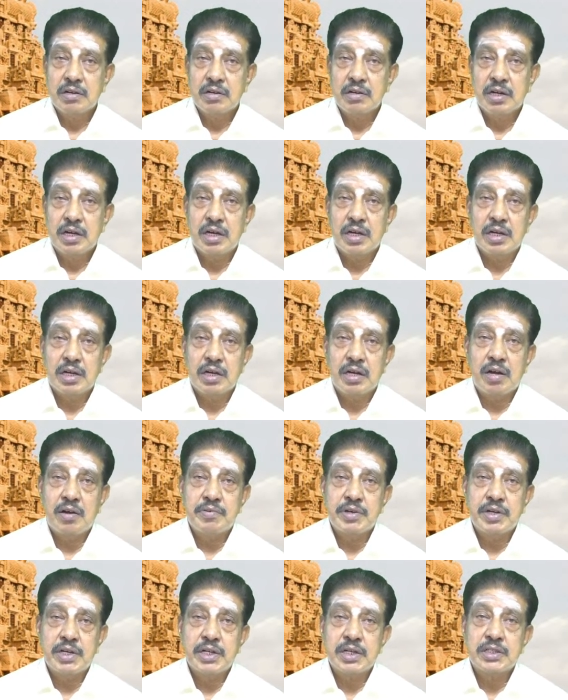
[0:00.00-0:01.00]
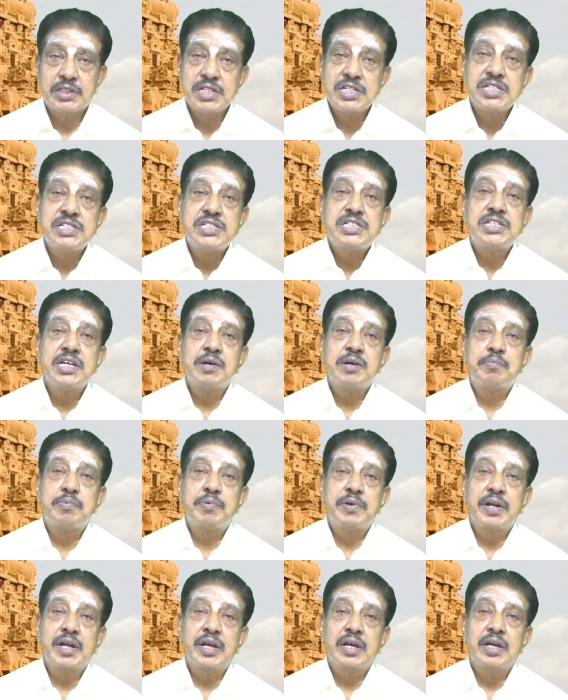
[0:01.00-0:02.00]
our sincere
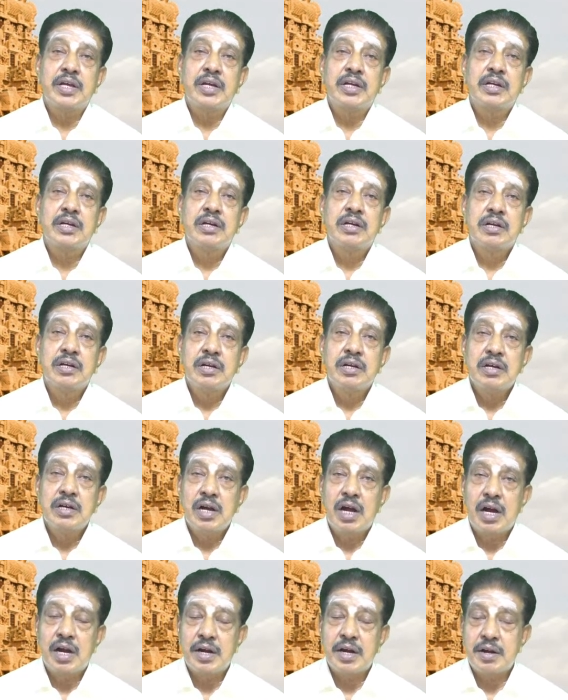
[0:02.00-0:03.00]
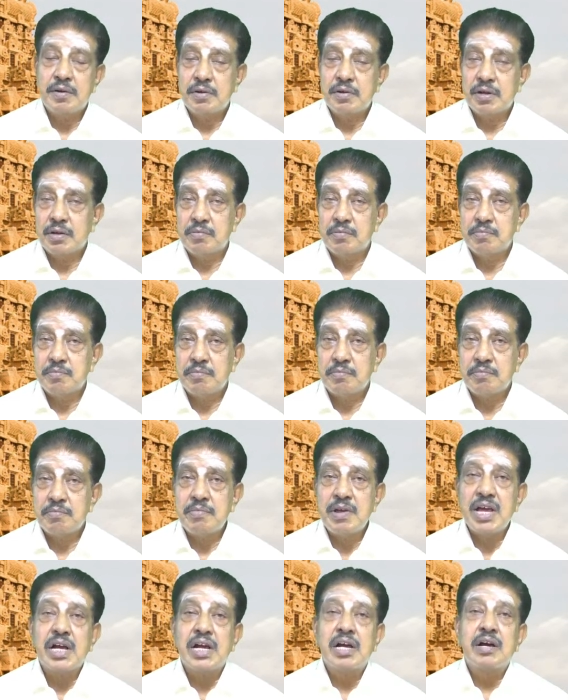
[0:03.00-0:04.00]
prayer and
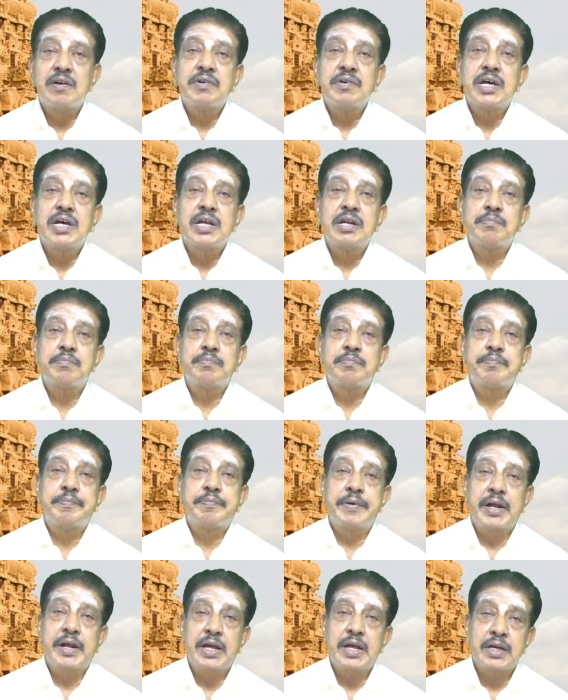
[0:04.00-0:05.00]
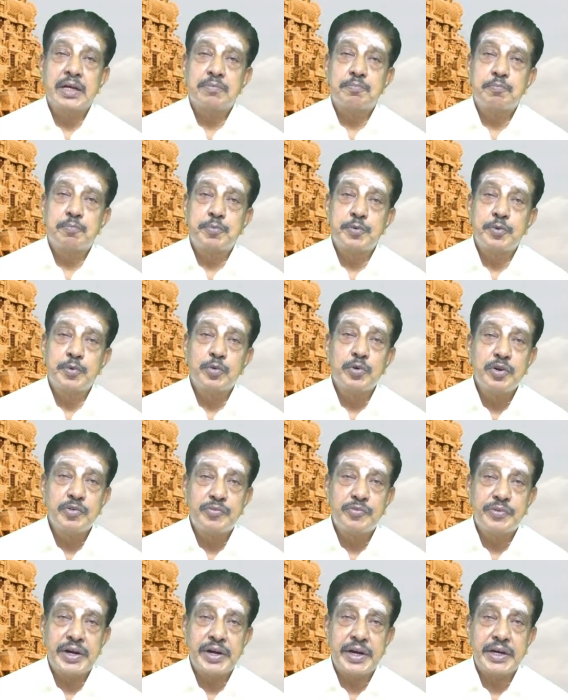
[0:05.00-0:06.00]
make our prayer
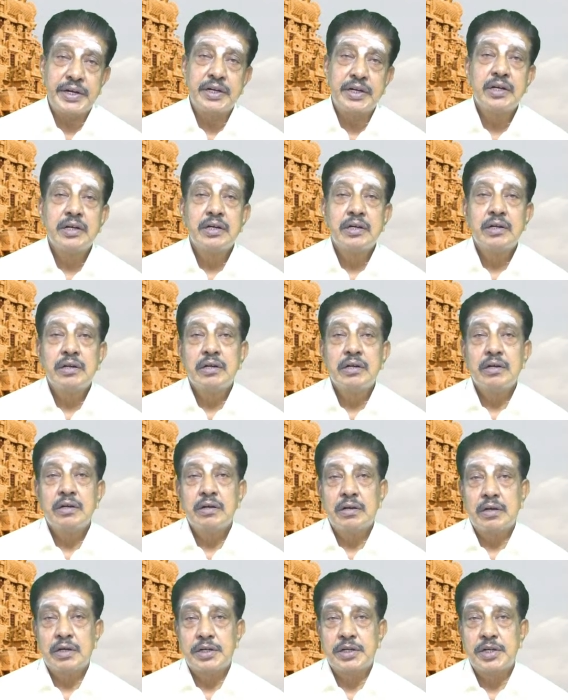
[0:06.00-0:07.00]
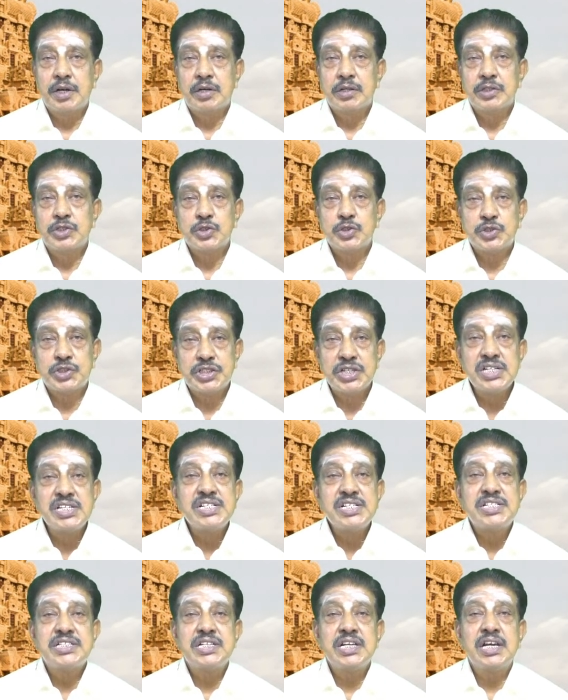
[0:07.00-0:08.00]
purified and also
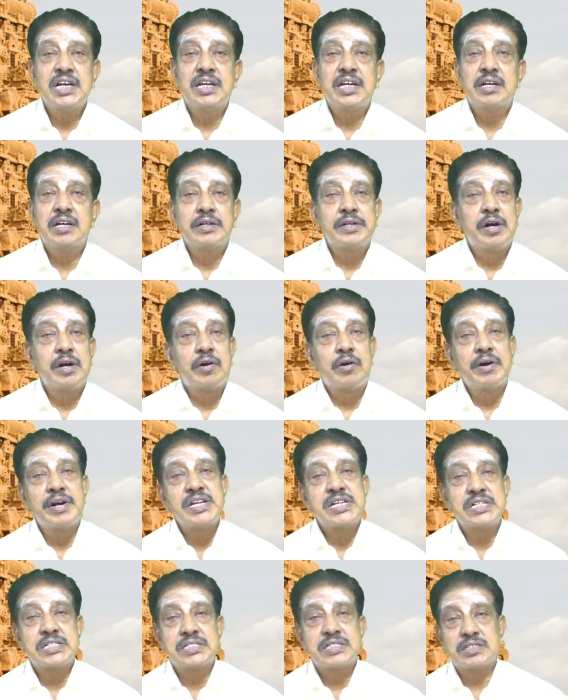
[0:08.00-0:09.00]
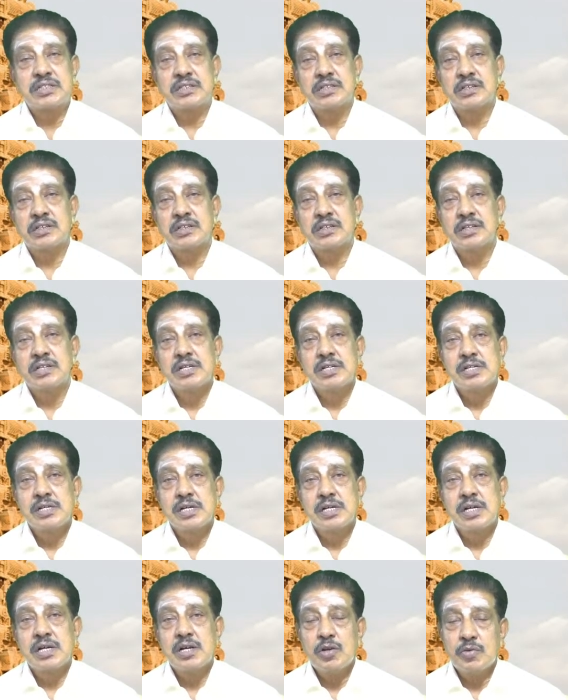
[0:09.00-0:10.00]
sincere and honest,
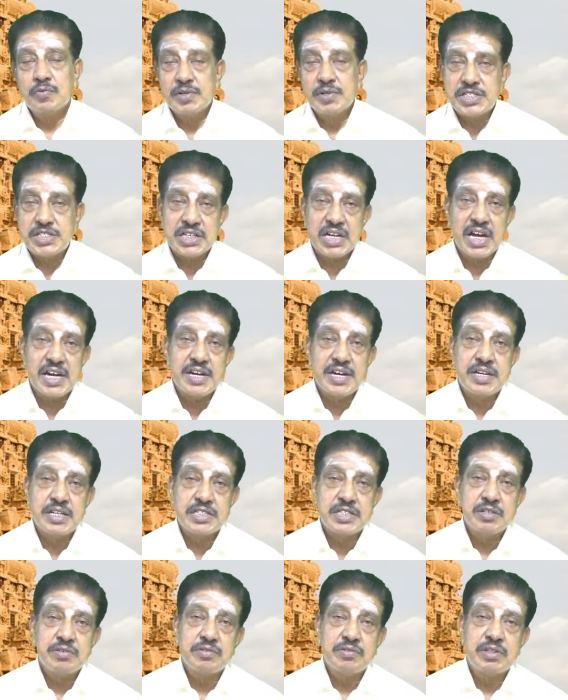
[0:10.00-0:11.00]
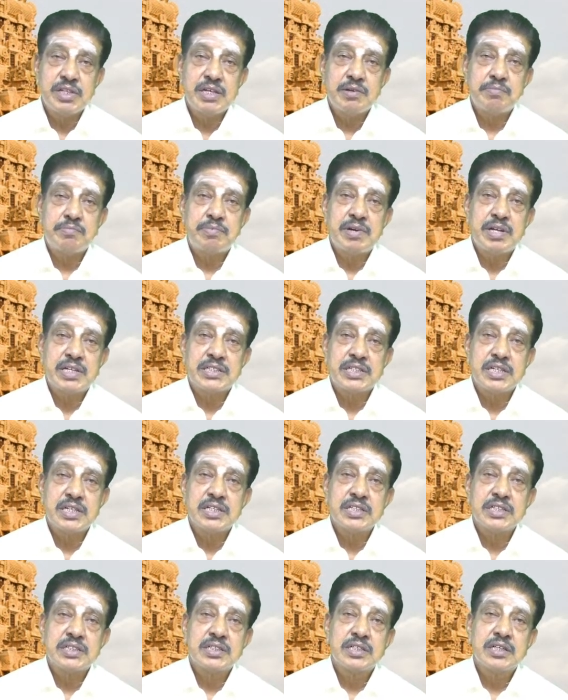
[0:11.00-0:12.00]
which can receive the
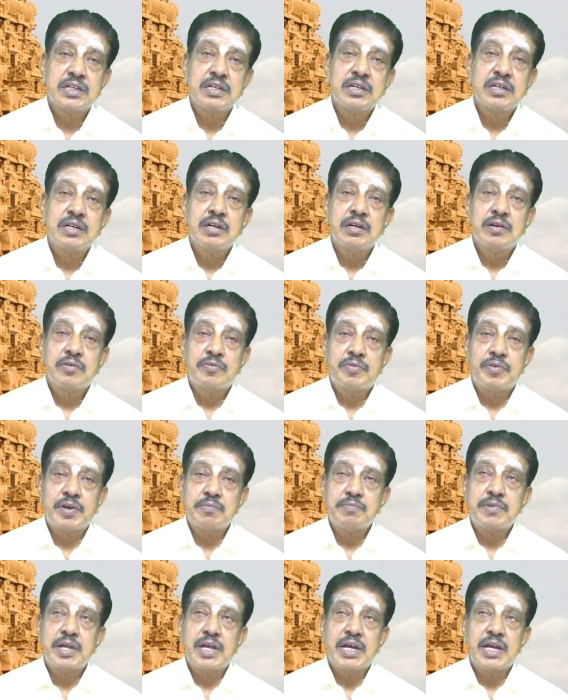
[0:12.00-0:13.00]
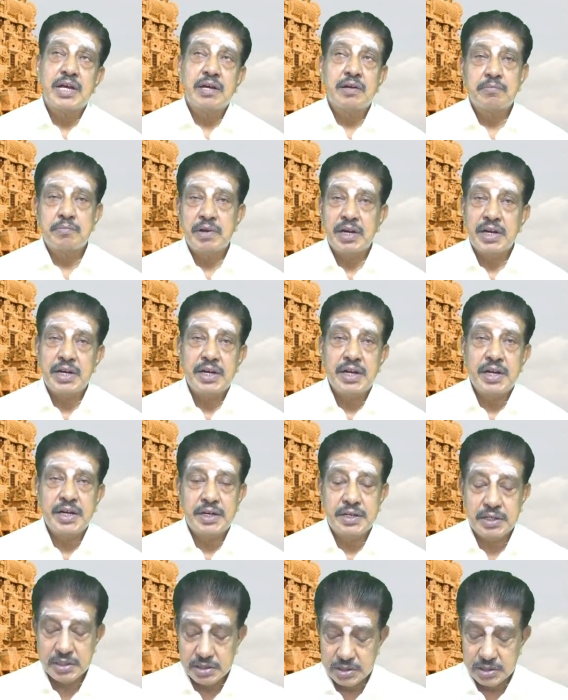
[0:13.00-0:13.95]
blessings from the main deity.